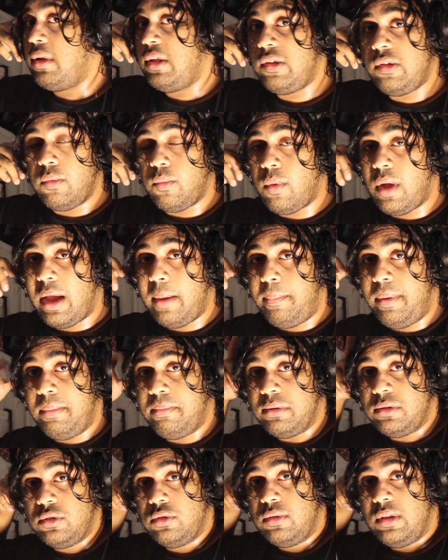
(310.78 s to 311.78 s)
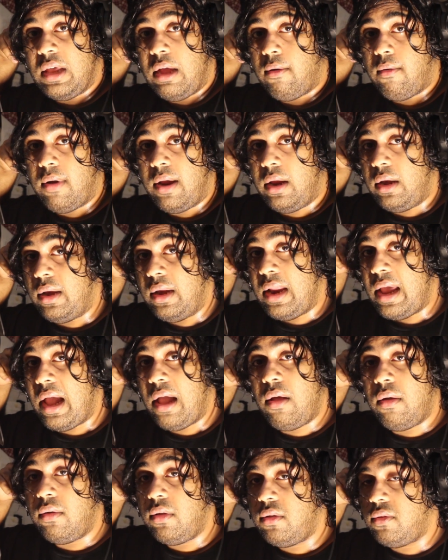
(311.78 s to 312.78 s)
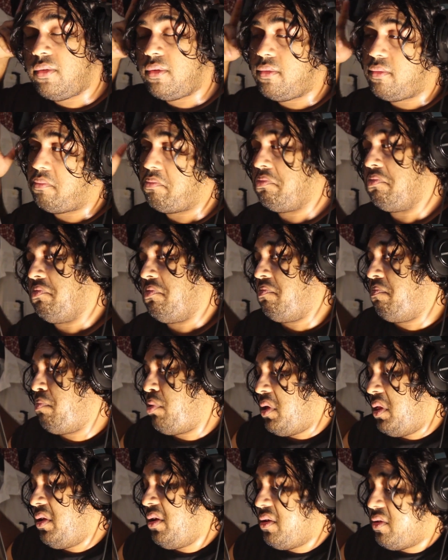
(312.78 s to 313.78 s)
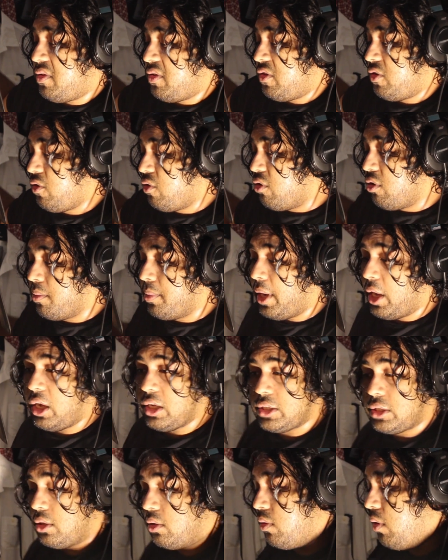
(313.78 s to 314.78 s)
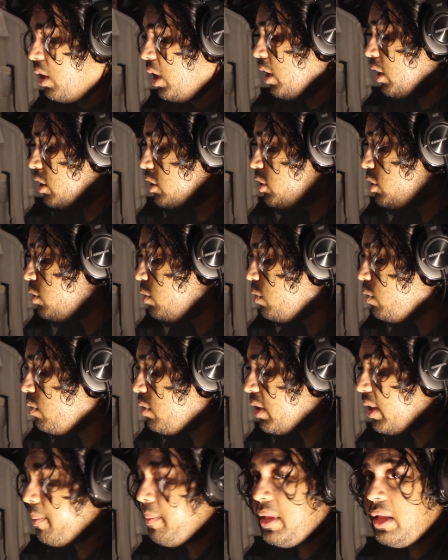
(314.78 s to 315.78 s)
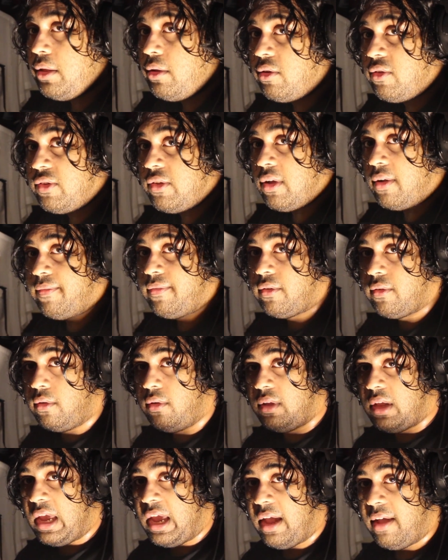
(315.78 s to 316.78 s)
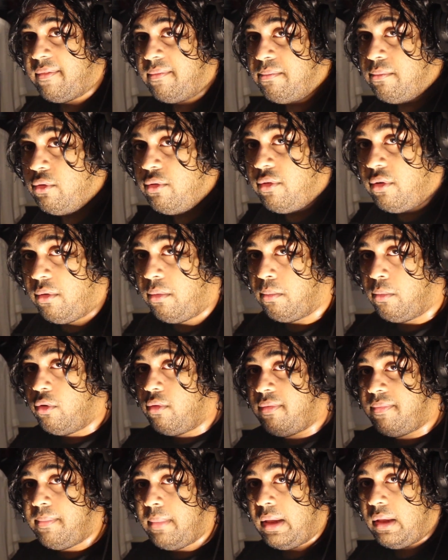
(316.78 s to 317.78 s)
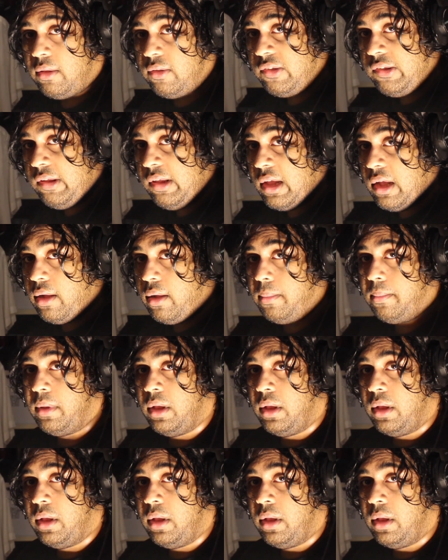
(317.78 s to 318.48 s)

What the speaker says: reason why people do that right now is probably because it's cool, but also to limit yourself so you can have more movement. See how